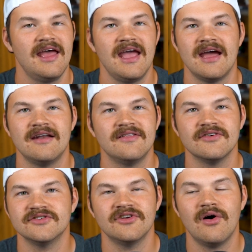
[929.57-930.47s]
and
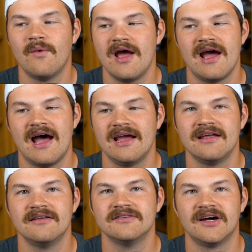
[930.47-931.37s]
there's no way I
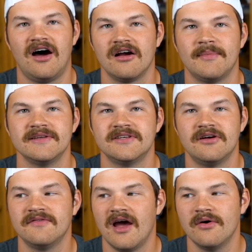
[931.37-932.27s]
can talk
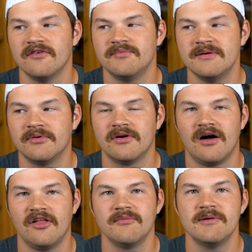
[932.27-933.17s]
myself out of people
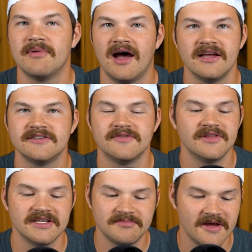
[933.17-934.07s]
calling me biased for
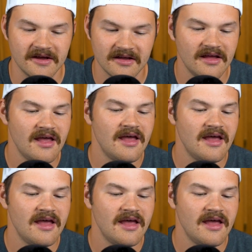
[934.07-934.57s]
this pick.